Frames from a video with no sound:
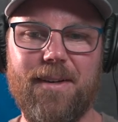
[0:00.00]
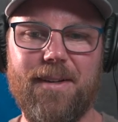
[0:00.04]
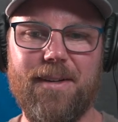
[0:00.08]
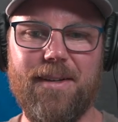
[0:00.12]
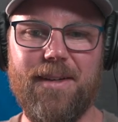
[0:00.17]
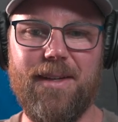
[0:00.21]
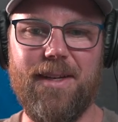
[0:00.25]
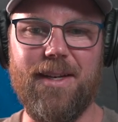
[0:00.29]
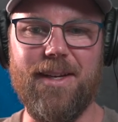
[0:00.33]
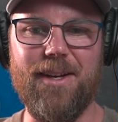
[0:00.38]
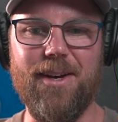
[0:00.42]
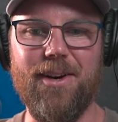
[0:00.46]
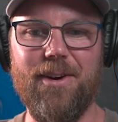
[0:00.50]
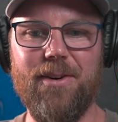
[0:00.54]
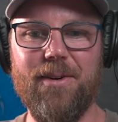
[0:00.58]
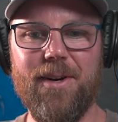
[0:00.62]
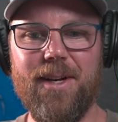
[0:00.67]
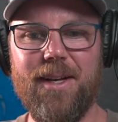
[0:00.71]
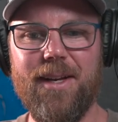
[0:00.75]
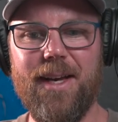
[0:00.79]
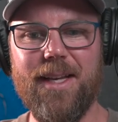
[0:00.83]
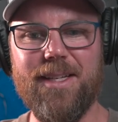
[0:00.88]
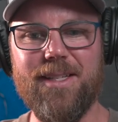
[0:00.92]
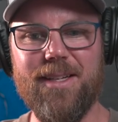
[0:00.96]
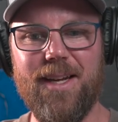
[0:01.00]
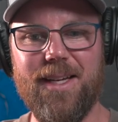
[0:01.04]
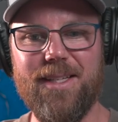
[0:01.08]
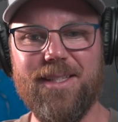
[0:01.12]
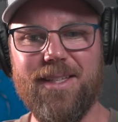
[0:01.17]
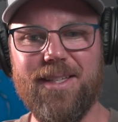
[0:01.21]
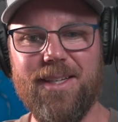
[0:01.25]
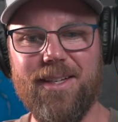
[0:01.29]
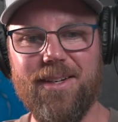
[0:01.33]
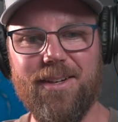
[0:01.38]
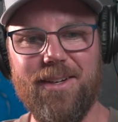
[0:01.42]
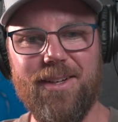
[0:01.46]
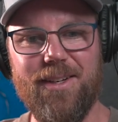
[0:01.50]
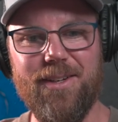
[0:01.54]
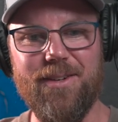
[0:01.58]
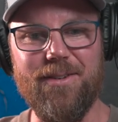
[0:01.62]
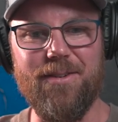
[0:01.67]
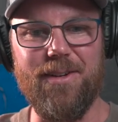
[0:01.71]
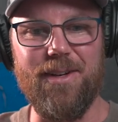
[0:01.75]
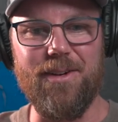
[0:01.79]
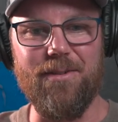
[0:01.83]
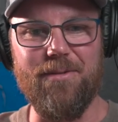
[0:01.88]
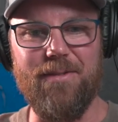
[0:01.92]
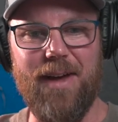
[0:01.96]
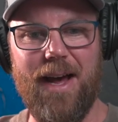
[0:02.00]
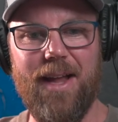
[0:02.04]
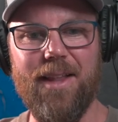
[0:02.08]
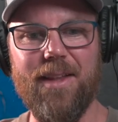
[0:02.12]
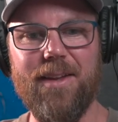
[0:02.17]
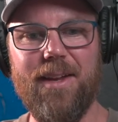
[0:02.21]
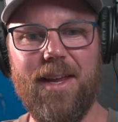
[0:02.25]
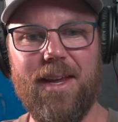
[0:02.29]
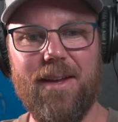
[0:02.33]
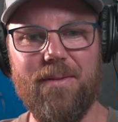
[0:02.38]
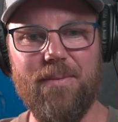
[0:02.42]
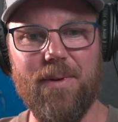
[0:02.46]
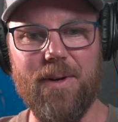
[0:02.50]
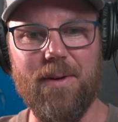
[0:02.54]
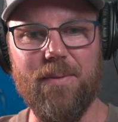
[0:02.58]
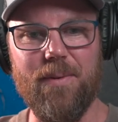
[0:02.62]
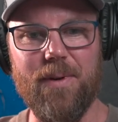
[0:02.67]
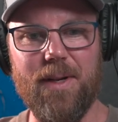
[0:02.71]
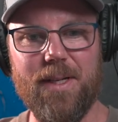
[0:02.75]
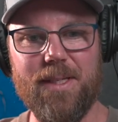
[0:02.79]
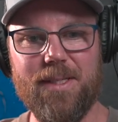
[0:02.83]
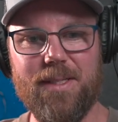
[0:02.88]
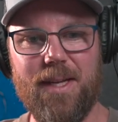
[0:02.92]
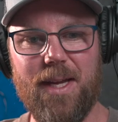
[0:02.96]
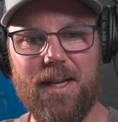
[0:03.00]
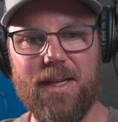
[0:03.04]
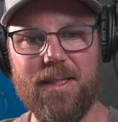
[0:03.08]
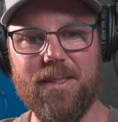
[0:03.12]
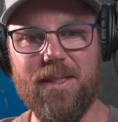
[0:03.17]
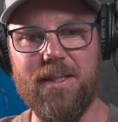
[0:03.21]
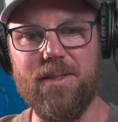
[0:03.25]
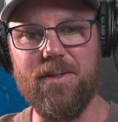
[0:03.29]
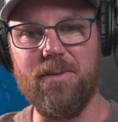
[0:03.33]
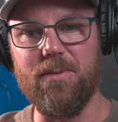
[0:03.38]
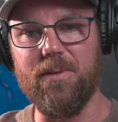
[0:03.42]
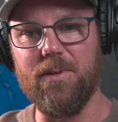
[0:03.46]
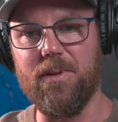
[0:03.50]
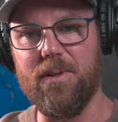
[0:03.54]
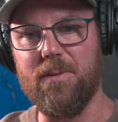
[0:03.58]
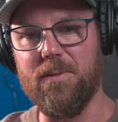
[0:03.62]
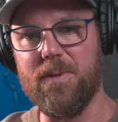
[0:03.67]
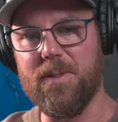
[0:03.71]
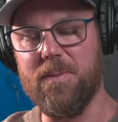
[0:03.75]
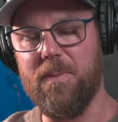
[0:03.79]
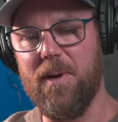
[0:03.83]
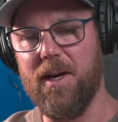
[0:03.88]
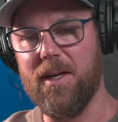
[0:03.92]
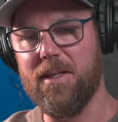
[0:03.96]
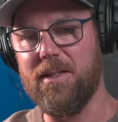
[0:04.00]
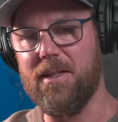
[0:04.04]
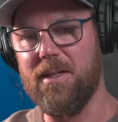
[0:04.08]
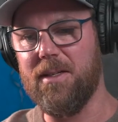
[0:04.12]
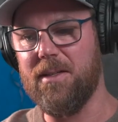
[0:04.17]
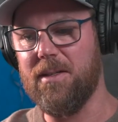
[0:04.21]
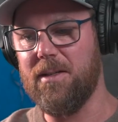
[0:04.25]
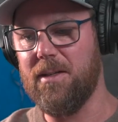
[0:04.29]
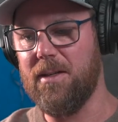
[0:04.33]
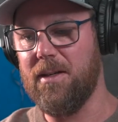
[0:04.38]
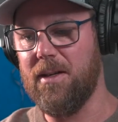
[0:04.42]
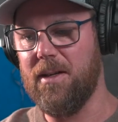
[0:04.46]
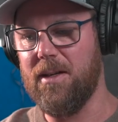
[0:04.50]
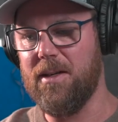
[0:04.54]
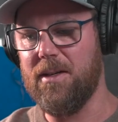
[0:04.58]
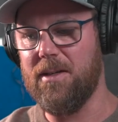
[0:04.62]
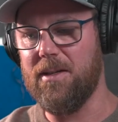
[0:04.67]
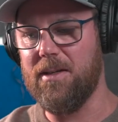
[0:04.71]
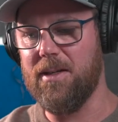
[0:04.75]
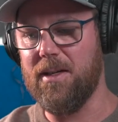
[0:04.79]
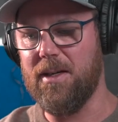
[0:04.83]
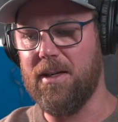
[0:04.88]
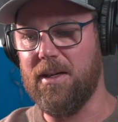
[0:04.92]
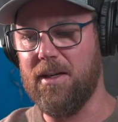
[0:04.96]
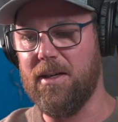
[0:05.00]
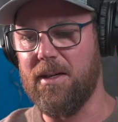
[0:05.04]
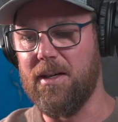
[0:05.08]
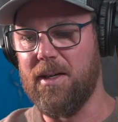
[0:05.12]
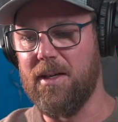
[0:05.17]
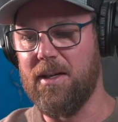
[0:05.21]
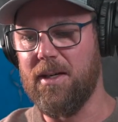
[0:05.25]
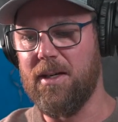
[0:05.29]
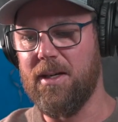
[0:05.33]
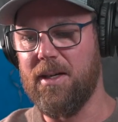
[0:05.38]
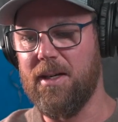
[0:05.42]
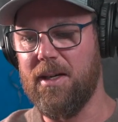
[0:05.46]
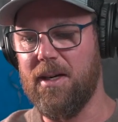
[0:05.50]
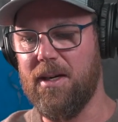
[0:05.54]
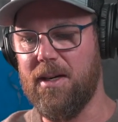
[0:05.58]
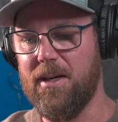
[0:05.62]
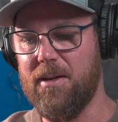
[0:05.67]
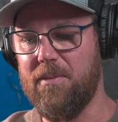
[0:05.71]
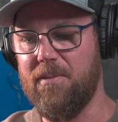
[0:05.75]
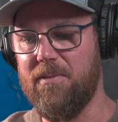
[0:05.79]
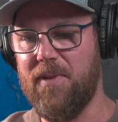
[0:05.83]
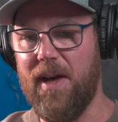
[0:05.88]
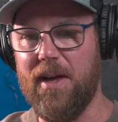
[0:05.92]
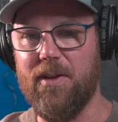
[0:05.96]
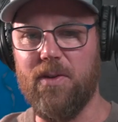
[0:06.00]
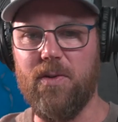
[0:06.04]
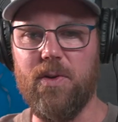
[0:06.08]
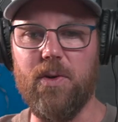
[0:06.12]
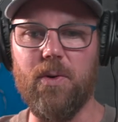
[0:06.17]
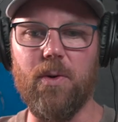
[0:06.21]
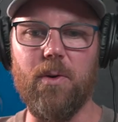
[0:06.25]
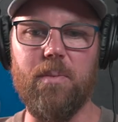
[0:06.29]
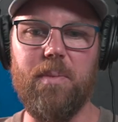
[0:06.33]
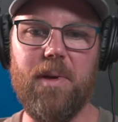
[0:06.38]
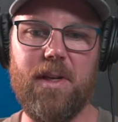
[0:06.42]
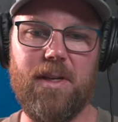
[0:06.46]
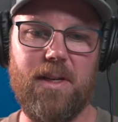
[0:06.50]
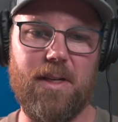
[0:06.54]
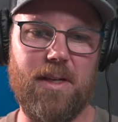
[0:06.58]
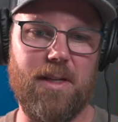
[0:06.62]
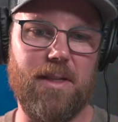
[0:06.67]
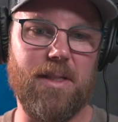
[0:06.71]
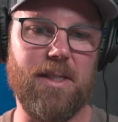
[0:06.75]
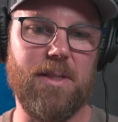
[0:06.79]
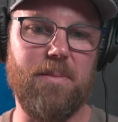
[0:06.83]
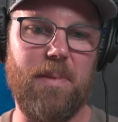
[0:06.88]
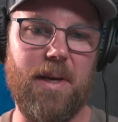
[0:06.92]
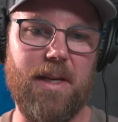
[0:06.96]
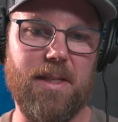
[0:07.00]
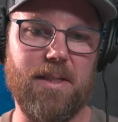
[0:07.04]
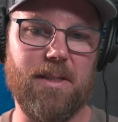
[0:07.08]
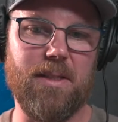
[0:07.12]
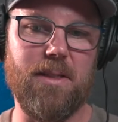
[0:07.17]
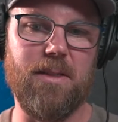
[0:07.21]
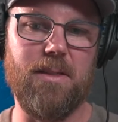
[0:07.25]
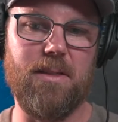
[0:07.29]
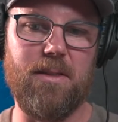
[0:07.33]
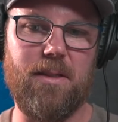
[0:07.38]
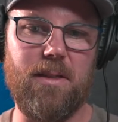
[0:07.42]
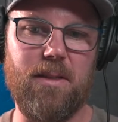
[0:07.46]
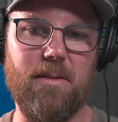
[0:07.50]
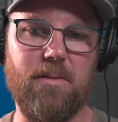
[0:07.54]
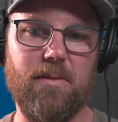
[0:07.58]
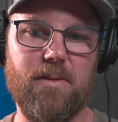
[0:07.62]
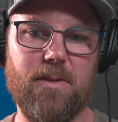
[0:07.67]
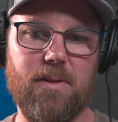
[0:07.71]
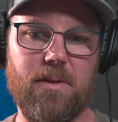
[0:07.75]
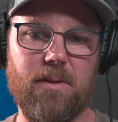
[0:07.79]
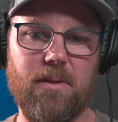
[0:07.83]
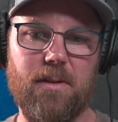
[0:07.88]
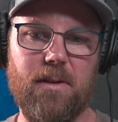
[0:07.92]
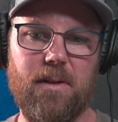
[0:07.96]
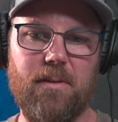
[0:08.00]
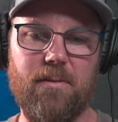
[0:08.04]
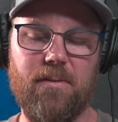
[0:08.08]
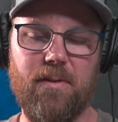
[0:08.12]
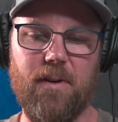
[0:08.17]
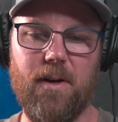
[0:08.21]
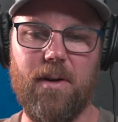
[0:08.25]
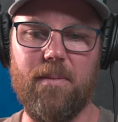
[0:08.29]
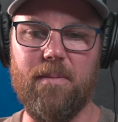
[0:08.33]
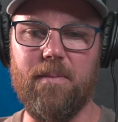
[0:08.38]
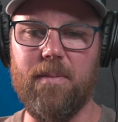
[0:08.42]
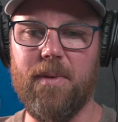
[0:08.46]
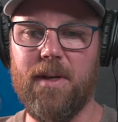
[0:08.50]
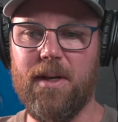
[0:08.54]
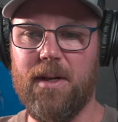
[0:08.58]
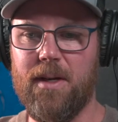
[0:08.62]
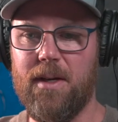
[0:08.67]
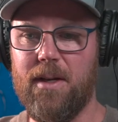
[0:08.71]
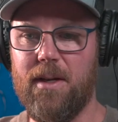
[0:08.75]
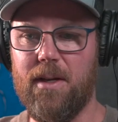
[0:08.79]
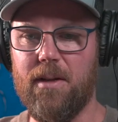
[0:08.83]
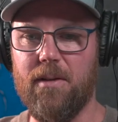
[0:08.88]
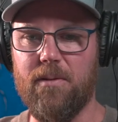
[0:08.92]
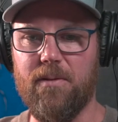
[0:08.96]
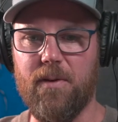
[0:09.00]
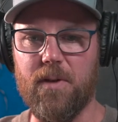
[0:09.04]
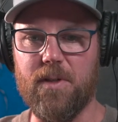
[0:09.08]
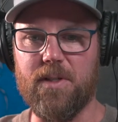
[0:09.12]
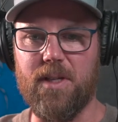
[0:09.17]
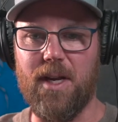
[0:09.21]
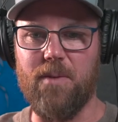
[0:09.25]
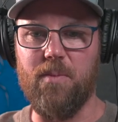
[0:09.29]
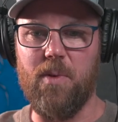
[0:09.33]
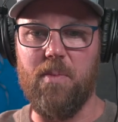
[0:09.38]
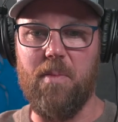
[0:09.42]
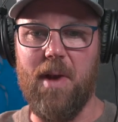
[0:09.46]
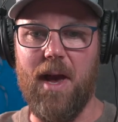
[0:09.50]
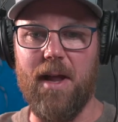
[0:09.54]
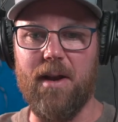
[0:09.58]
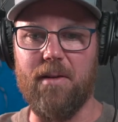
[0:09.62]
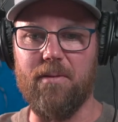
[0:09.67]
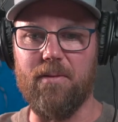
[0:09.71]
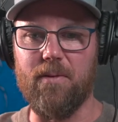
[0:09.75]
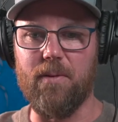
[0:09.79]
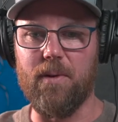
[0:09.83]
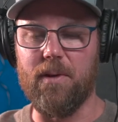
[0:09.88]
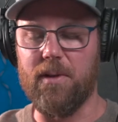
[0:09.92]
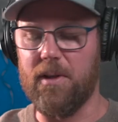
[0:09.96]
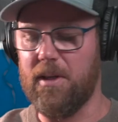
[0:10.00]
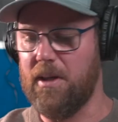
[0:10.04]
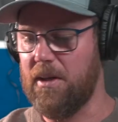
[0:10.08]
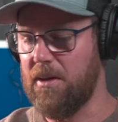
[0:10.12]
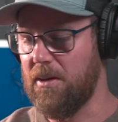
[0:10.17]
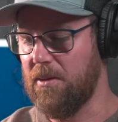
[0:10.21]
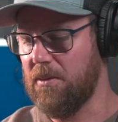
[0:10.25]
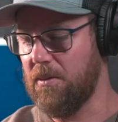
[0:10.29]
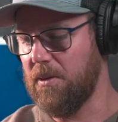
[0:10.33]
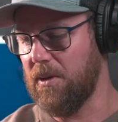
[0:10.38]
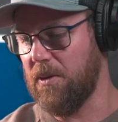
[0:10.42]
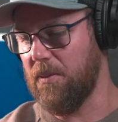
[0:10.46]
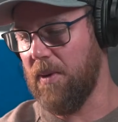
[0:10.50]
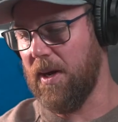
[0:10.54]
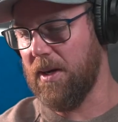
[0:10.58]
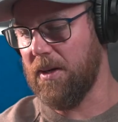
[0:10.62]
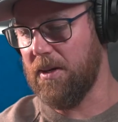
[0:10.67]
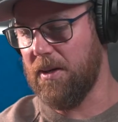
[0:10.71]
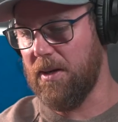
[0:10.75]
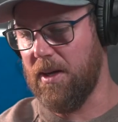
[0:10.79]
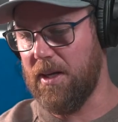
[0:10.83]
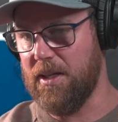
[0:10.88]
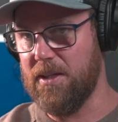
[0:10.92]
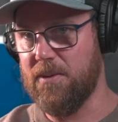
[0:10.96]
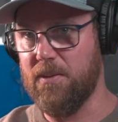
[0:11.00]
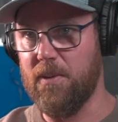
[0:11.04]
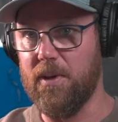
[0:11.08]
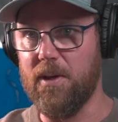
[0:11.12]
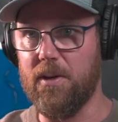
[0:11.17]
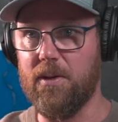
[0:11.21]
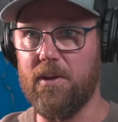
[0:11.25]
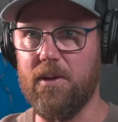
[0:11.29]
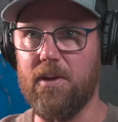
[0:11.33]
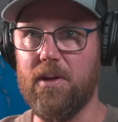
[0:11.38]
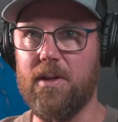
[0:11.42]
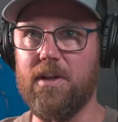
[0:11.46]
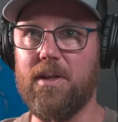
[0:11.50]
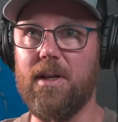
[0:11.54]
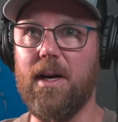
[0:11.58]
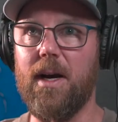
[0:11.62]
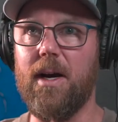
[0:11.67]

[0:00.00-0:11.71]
ego, it's nice to hear you validate what I said, because I do really respect and value your opinion in the space, because certainly from the first time we met, I've really recognized what a good